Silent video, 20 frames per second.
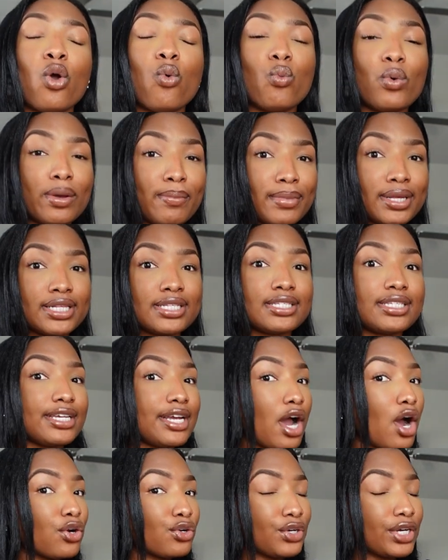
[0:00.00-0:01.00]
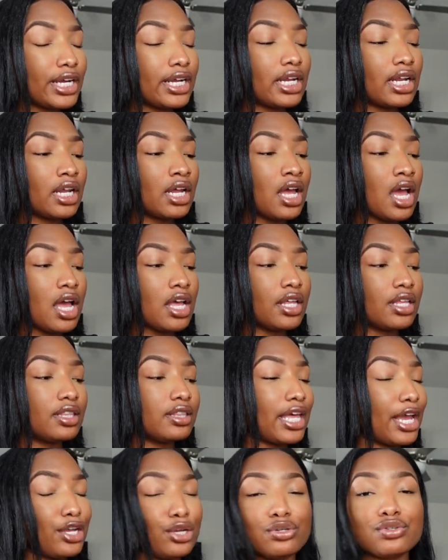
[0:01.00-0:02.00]
women's deodorant.
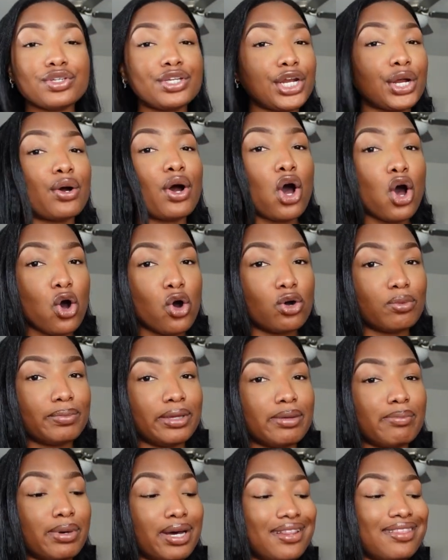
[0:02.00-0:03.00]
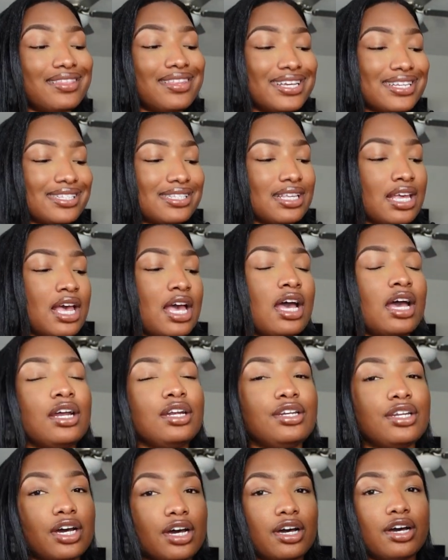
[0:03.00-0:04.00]
They usually don't hold me, but this
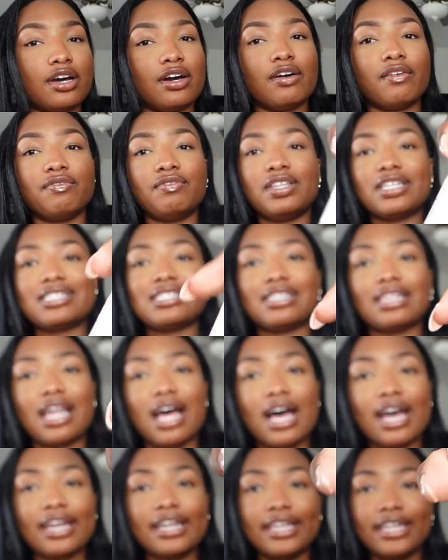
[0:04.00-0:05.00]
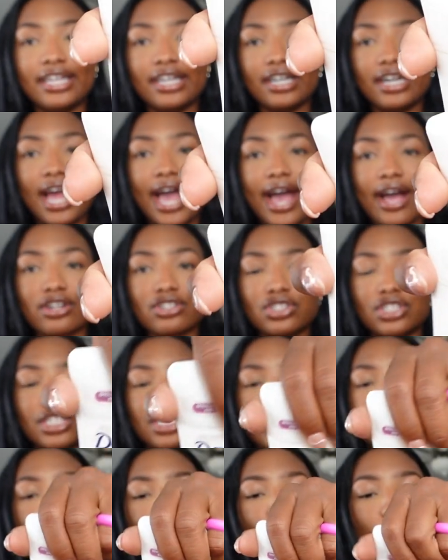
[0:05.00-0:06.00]
Dove, this line here actually
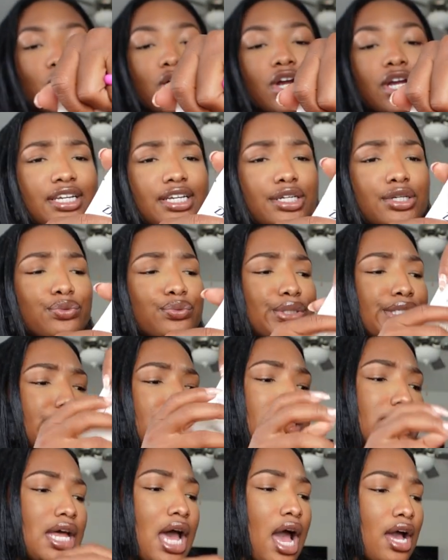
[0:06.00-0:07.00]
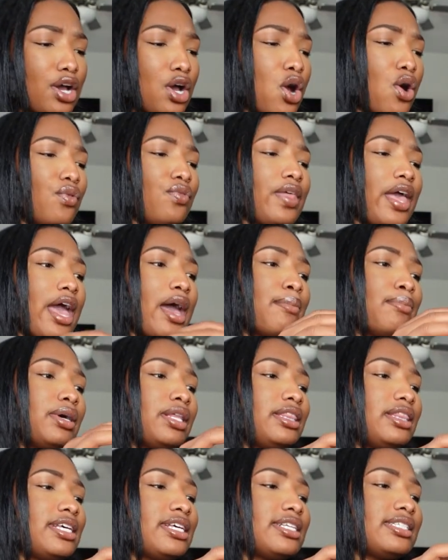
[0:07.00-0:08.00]
does work. I need to restock on that,
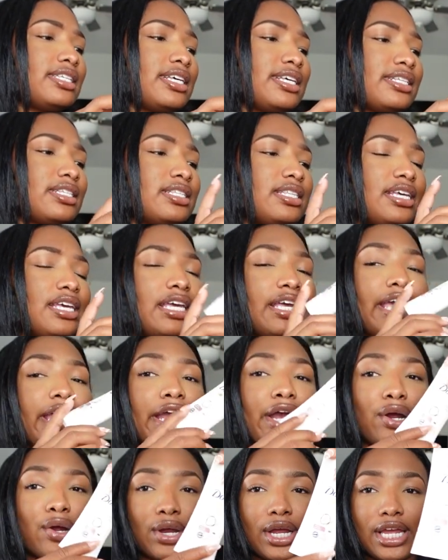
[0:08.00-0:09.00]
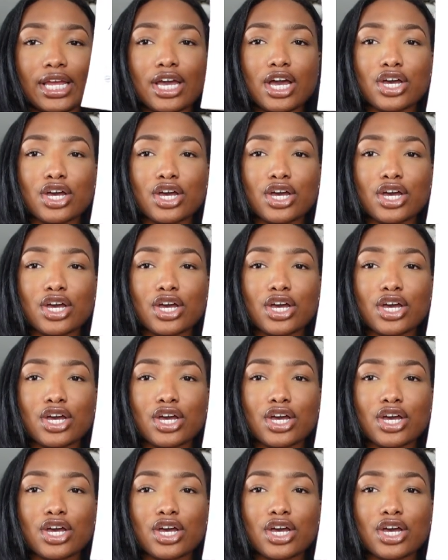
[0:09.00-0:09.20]
but this is the Caring